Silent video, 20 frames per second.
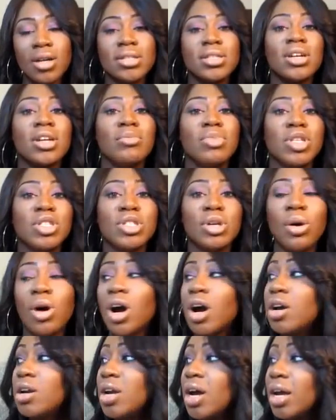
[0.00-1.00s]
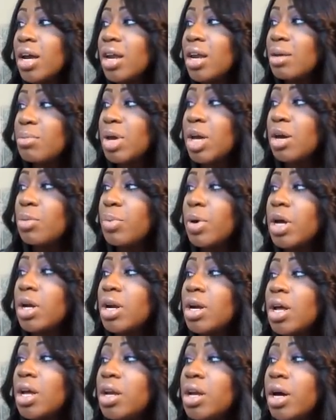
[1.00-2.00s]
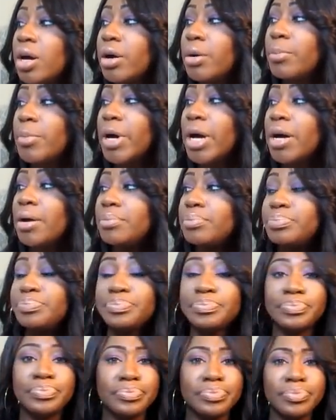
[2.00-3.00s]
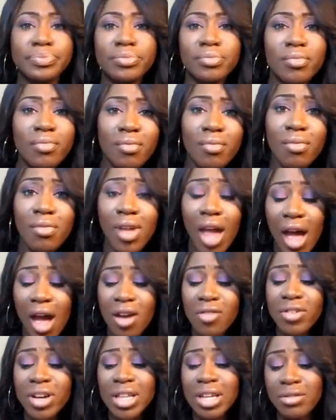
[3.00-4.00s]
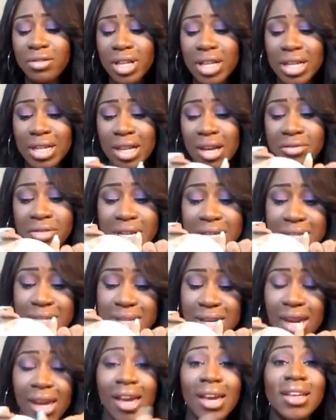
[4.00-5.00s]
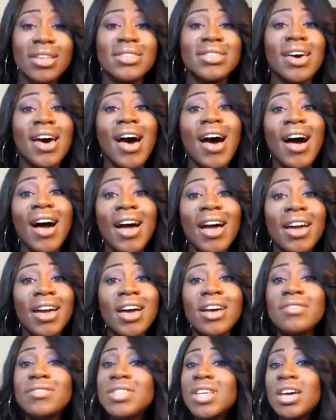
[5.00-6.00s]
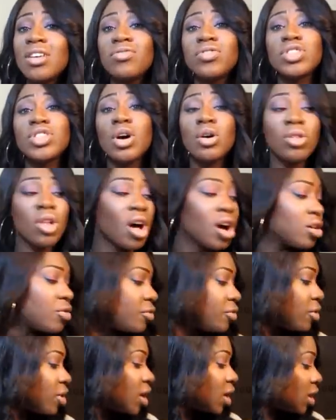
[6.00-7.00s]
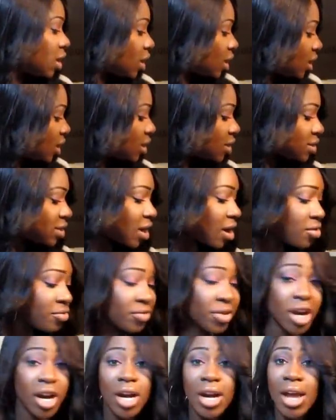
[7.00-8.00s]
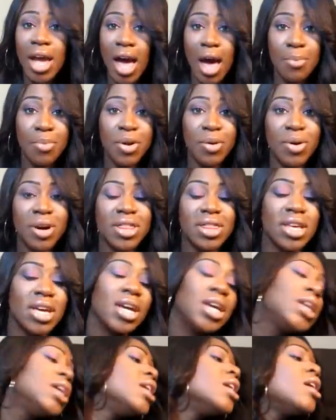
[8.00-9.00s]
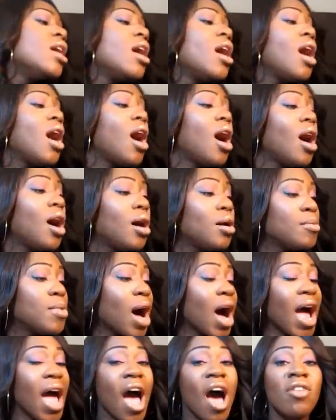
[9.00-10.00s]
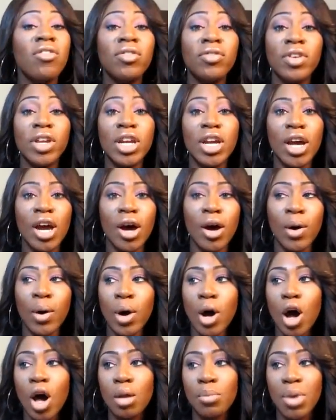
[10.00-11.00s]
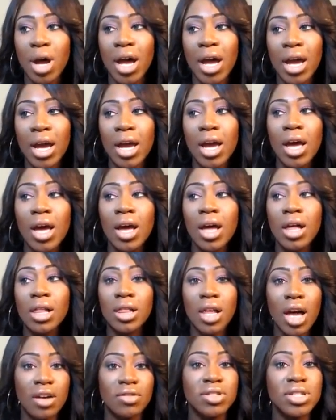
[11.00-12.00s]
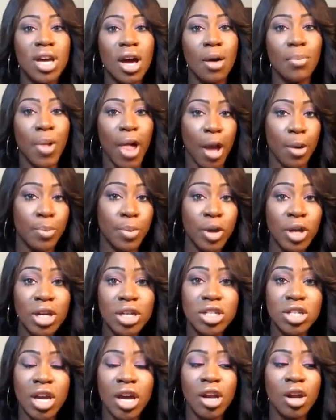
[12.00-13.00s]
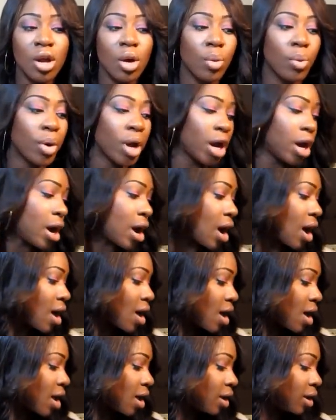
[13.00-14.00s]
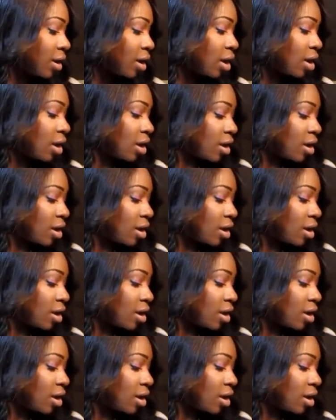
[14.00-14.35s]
It's gonna be so hard not getting makeup on it, I know, but I really, really love it. And I have saved so long for it, and I'm very happy with it. I have a video on my Lifestyle Black Beauty channel where I,